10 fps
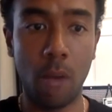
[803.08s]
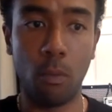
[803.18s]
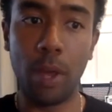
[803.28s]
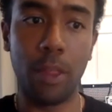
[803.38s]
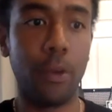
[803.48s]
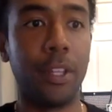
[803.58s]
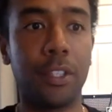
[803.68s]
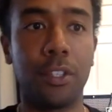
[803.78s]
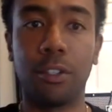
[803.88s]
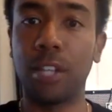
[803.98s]
whether
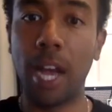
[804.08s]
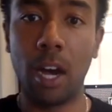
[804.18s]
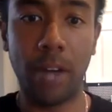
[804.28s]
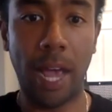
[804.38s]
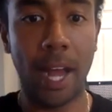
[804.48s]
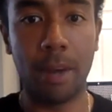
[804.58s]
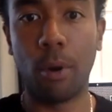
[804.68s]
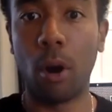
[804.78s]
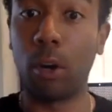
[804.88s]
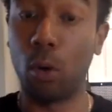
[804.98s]
it's your child at a
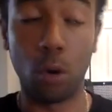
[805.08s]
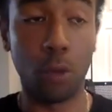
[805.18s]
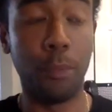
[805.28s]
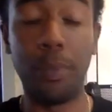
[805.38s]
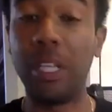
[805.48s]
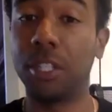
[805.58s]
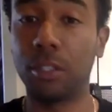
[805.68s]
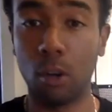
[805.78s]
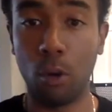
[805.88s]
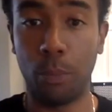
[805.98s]
park or the beaches
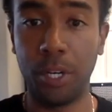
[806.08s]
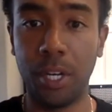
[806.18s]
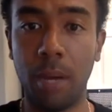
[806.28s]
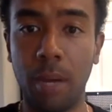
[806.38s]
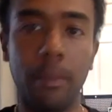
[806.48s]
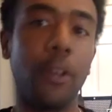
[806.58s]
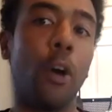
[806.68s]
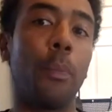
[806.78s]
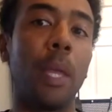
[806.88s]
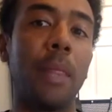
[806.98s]
are opening up,
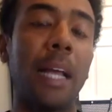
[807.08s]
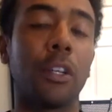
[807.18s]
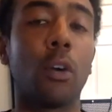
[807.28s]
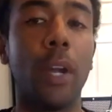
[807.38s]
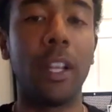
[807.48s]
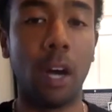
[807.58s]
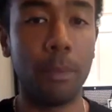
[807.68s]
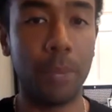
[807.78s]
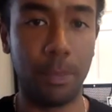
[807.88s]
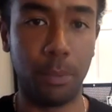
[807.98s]
that's already
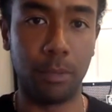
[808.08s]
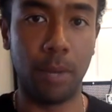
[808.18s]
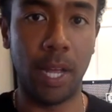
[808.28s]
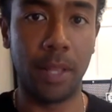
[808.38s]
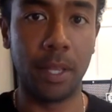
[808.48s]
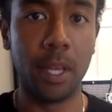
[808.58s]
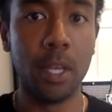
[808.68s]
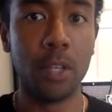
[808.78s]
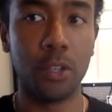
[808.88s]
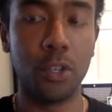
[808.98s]
on people's mind.
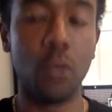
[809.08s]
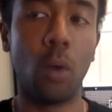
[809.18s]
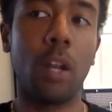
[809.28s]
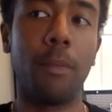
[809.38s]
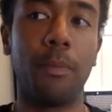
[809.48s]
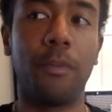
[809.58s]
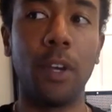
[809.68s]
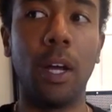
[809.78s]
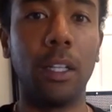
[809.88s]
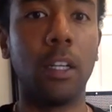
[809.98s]
So you want to
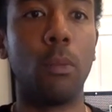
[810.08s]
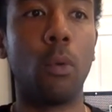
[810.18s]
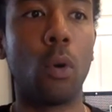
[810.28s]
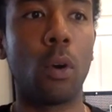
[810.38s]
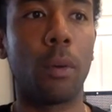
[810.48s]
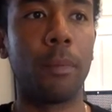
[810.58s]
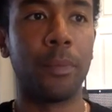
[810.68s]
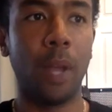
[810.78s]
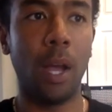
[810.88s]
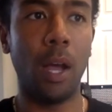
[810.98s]
feel a little more
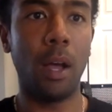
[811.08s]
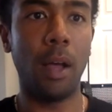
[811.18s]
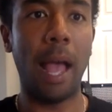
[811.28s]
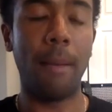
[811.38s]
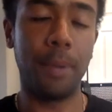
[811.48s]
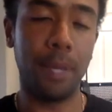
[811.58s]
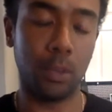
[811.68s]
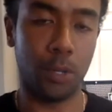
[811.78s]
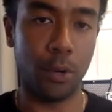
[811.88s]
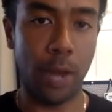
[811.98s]
at
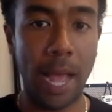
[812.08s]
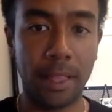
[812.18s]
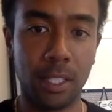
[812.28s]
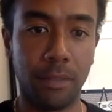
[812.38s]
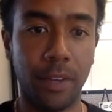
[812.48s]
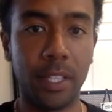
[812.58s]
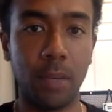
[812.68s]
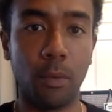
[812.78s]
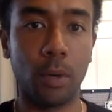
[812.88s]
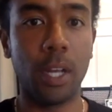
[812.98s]
peace when you're at these events.
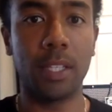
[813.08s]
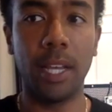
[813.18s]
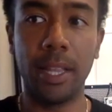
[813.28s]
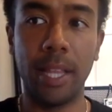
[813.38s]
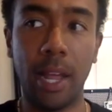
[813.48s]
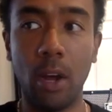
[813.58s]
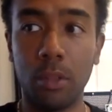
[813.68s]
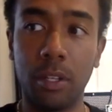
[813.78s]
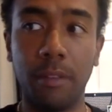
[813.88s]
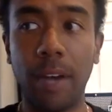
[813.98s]
And we're not saying that,
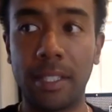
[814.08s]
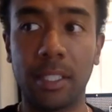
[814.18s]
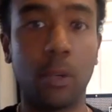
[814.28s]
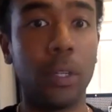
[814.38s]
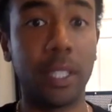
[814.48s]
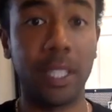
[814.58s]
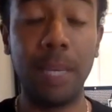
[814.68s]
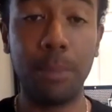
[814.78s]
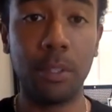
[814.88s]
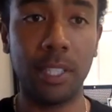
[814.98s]
the device is going to
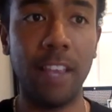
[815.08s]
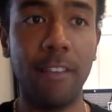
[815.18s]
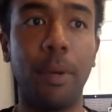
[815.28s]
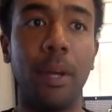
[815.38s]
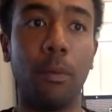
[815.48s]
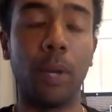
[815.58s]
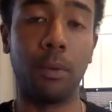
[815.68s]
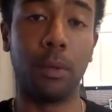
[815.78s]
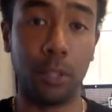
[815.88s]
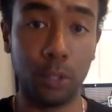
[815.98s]
keep you safe, but what it
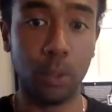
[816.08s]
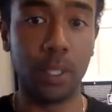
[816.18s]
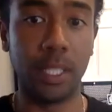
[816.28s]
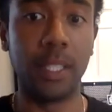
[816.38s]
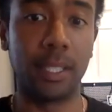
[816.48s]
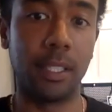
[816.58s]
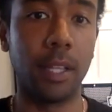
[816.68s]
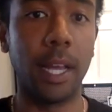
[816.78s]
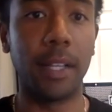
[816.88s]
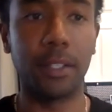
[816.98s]
will do is instill
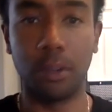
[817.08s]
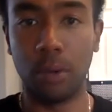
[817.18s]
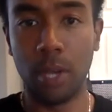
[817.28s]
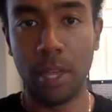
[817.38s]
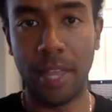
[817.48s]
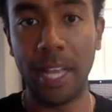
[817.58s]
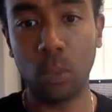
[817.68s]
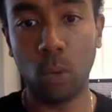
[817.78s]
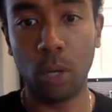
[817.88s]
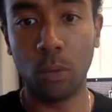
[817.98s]
that. So
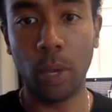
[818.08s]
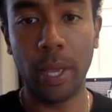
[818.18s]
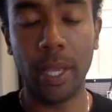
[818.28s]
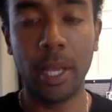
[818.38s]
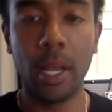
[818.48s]
that's one way.